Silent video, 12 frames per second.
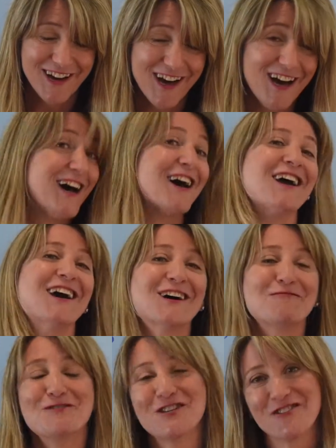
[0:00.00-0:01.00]
Hi,
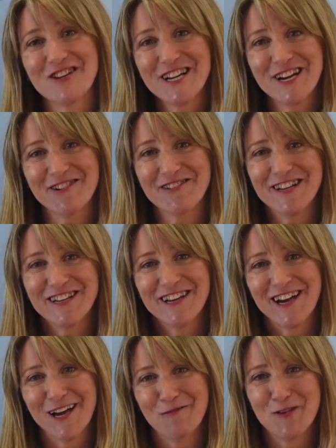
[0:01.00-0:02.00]
I'm Jodi
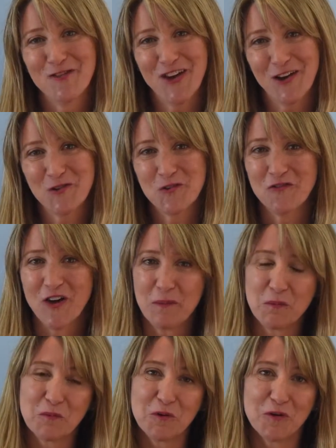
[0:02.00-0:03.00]
Cohen. I'm the founder of
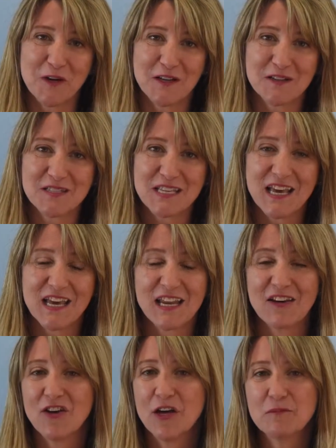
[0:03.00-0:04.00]
Vibrant Blue Oils, and
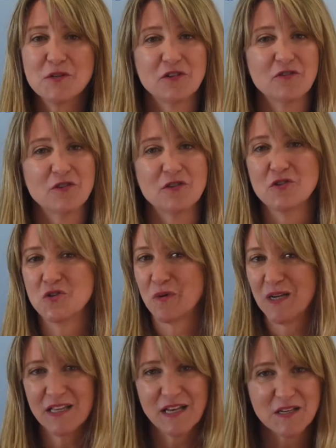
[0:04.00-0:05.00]
I've helped over
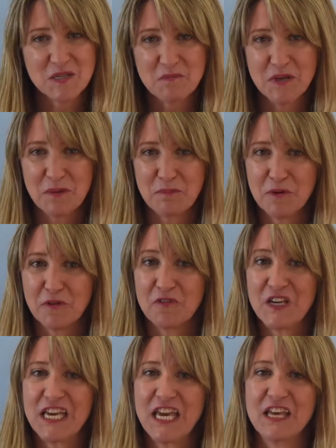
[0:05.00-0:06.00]
20,000 people
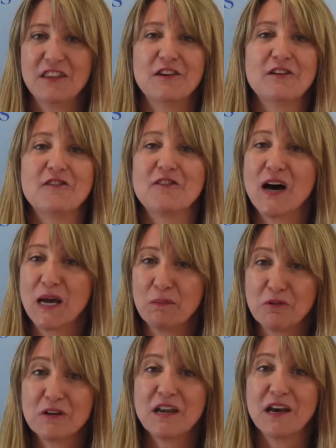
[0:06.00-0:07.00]
regain their
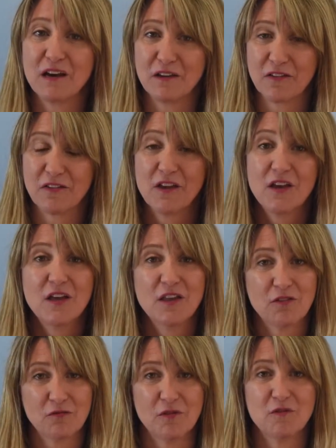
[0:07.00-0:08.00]
vibrant health
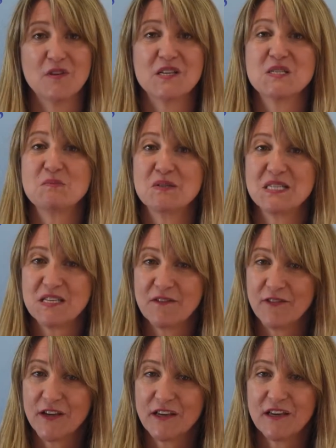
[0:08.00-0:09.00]
through the
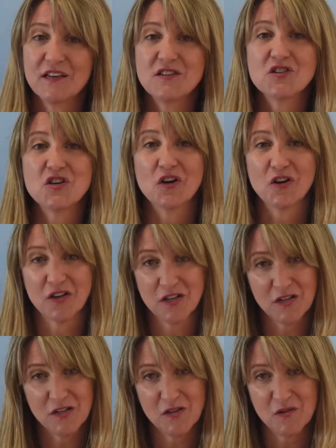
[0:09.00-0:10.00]
specific and
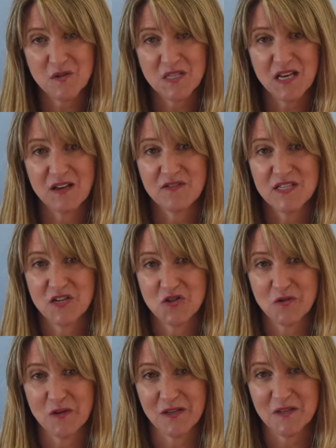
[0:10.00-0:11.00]
targeted use of
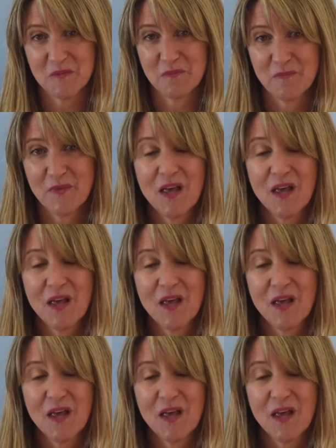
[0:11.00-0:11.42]
essential oils.